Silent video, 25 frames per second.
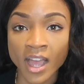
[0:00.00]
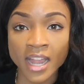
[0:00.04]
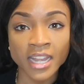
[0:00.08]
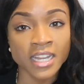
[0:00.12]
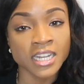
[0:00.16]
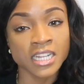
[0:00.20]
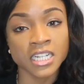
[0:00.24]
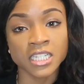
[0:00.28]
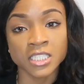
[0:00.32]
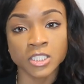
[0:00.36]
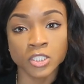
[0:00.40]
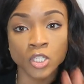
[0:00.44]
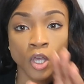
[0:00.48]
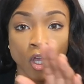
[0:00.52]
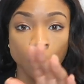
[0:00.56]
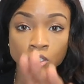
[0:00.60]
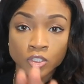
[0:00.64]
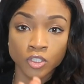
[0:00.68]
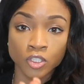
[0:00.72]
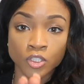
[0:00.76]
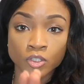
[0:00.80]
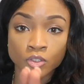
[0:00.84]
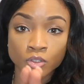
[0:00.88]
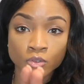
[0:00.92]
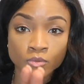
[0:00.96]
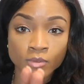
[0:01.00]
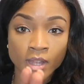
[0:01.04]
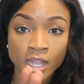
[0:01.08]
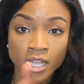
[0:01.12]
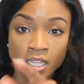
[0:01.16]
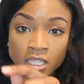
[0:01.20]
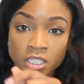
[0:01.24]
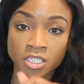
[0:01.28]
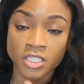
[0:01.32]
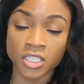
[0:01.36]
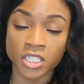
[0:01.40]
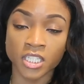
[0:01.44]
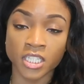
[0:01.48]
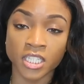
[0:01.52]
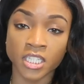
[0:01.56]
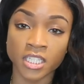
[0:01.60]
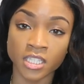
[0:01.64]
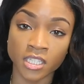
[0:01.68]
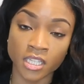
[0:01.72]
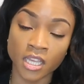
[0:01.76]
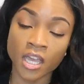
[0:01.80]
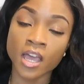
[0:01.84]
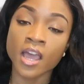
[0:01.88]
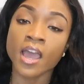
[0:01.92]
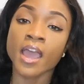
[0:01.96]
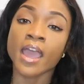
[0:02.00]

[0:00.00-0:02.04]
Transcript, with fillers: I need to talk to you directly, Shakia.